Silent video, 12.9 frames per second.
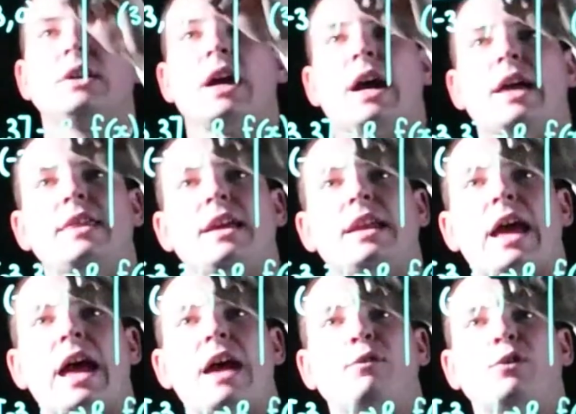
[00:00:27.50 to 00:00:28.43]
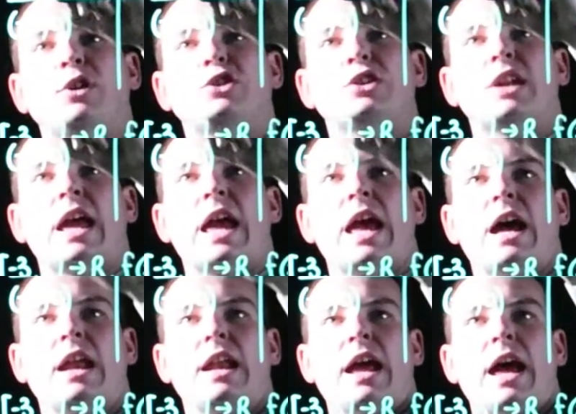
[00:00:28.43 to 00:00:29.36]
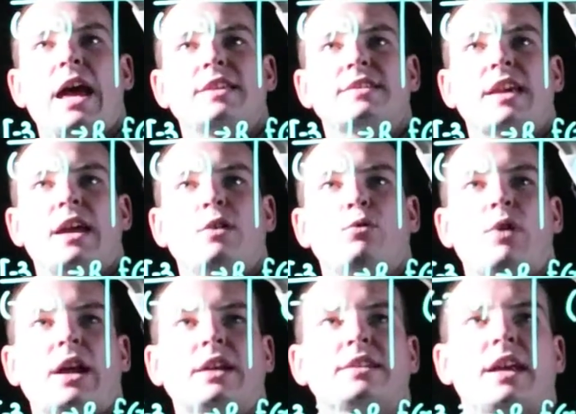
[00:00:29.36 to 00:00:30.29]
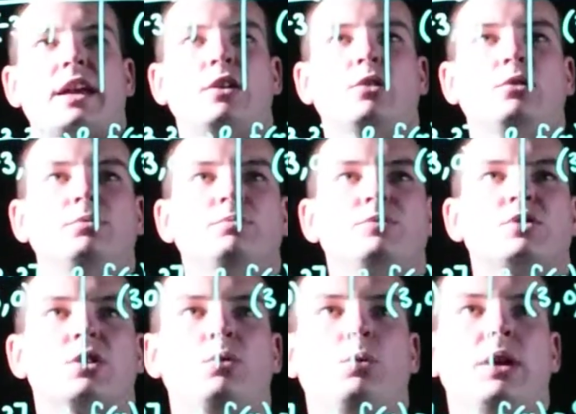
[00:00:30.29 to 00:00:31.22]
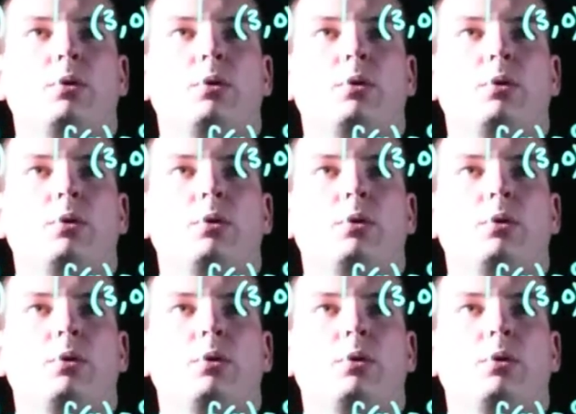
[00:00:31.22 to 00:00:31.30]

and then average it out as a rectangle. So we